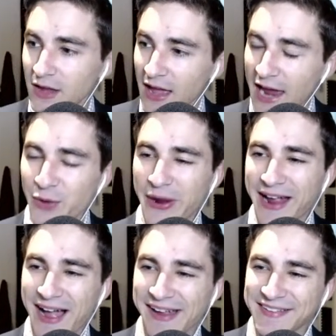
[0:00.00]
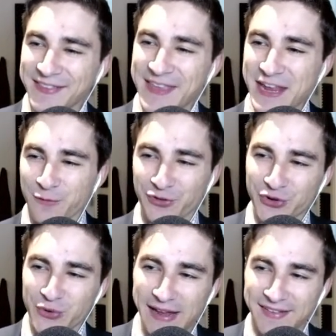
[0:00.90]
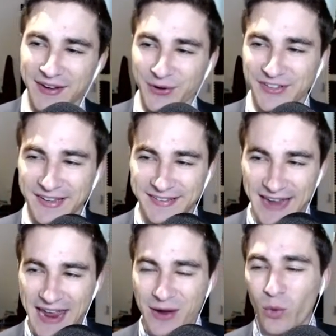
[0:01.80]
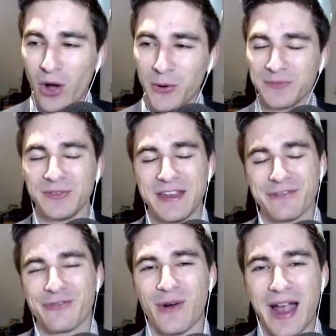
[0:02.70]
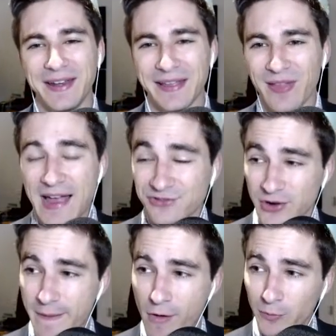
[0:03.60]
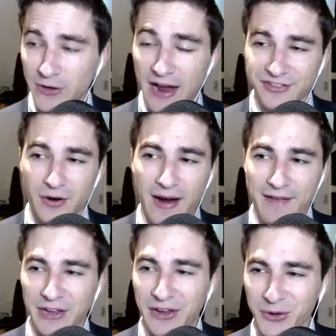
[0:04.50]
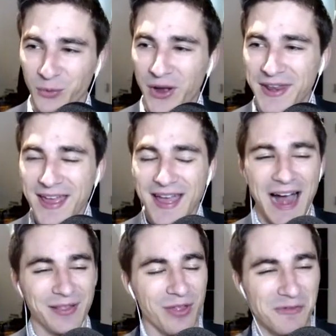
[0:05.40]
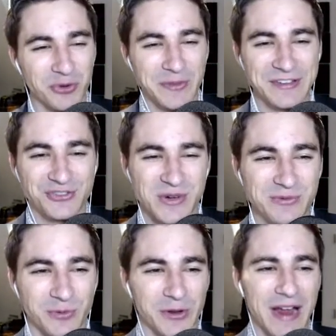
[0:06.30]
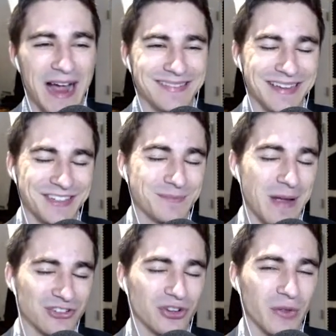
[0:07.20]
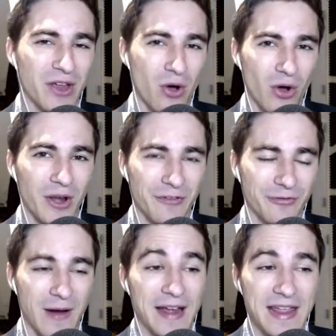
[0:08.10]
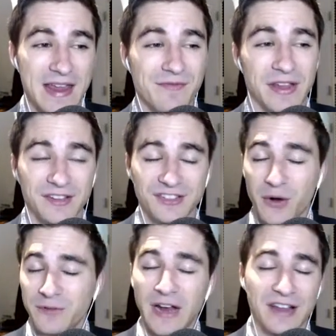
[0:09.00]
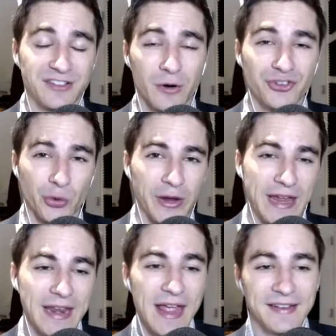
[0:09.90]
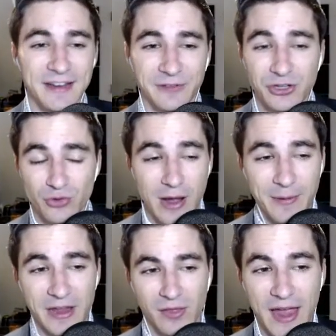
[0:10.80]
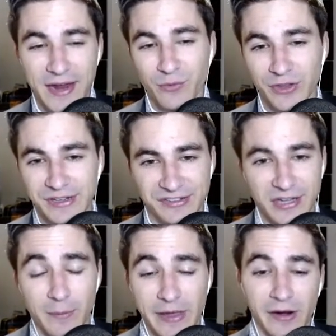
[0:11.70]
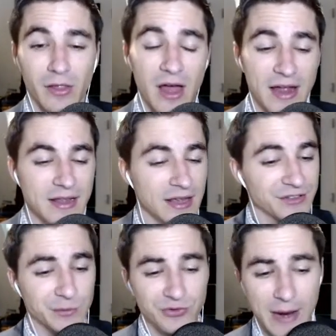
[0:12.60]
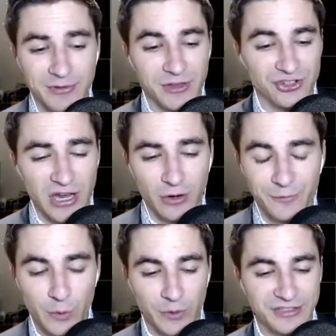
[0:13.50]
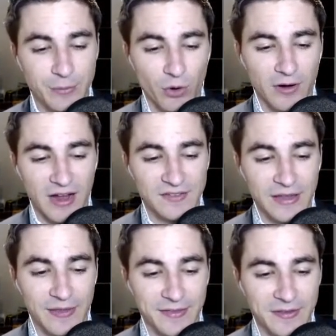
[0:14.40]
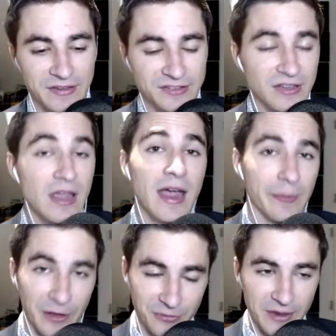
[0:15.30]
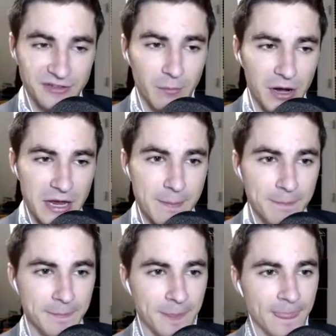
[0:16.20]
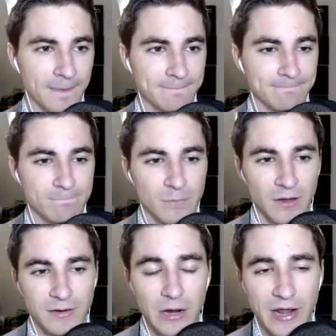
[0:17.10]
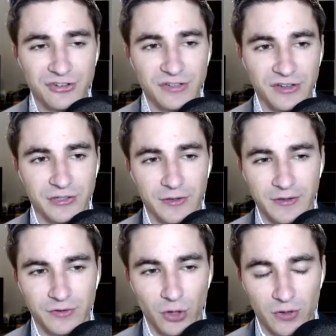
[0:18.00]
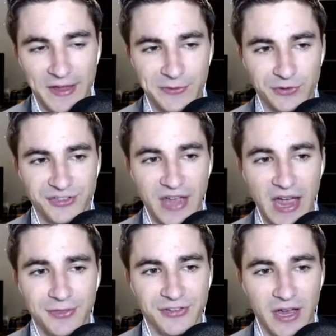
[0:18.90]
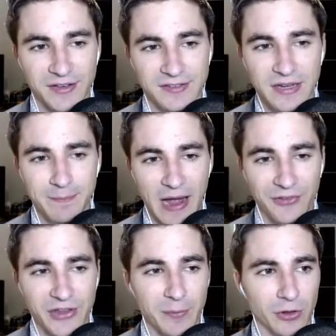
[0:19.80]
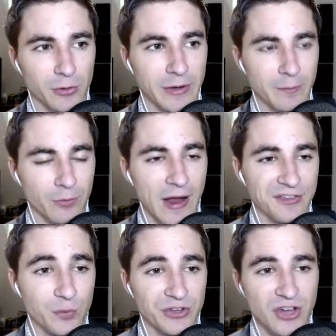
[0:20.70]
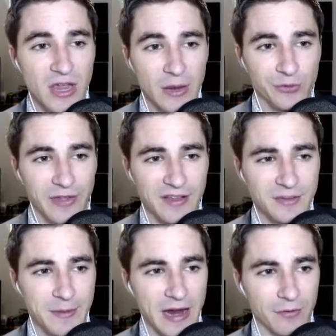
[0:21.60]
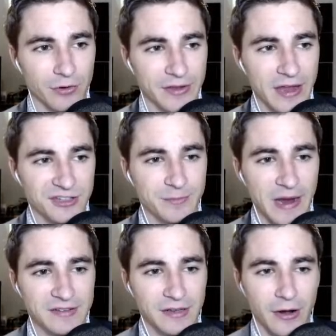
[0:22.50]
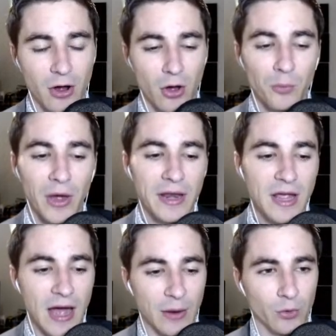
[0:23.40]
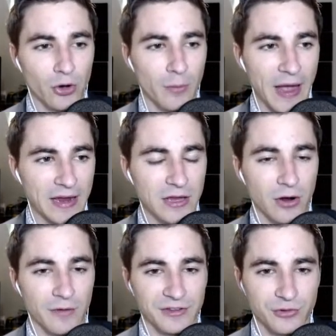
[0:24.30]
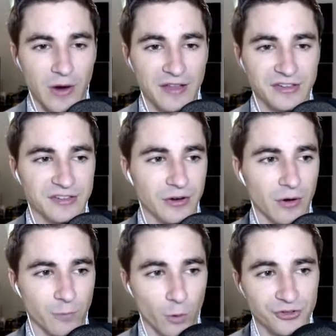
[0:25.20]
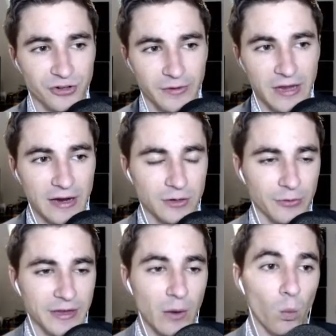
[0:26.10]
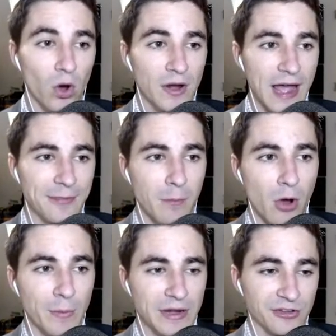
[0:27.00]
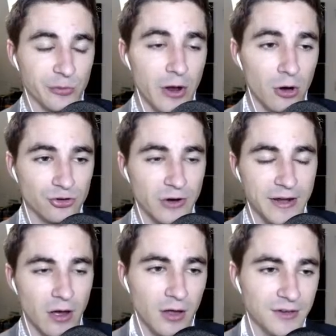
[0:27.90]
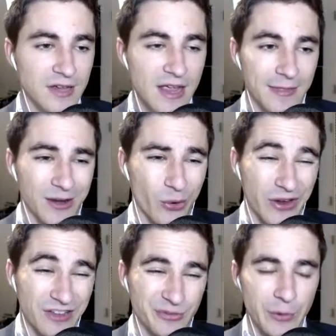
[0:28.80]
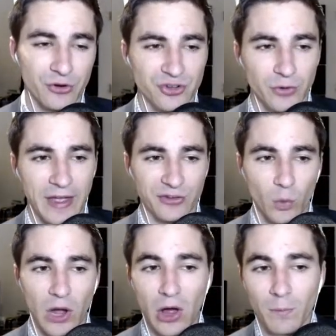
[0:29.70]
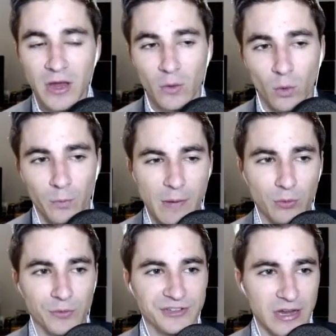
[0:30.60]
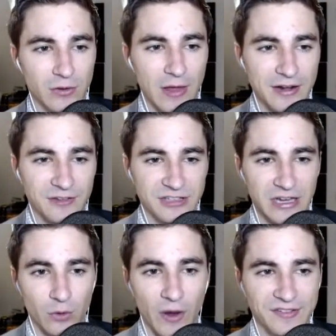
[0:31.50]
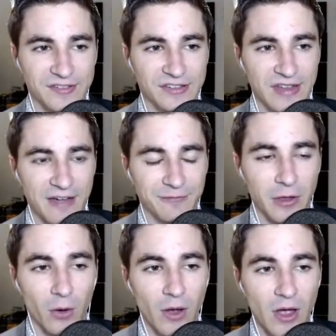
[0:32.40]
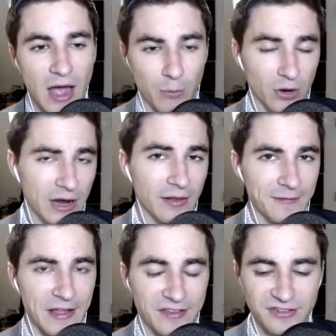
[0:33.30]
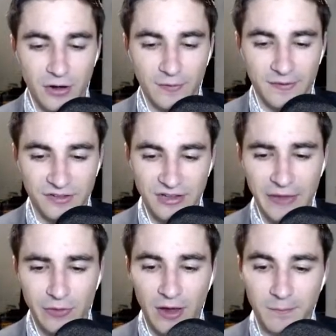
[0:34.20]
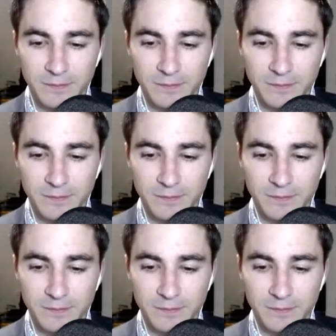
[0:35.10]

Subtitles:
Anyway, guys, thank you for tuning in here today. Welcome to the Friday live stream. I hope you guys are having a good one. I love doing these streams for you guys, especially on Friday evenings. So if you guys are enjoying it, definitely drop a like. It really does help me out a lot. Subscribe to the channel if you want to see more content like this, and let's make some money. Now, it actually does look like those sides did bounce up a little bit in price, which was not something I really expected at all, but I will go back in on these Grazis here. Unfortunately, I can only get one at the moment because we are trying to hunt that Arcane Spirit Shield as well. We'll probably cycle out of the Sanguesti staff, though. We'll kind of let that sit on the sideline.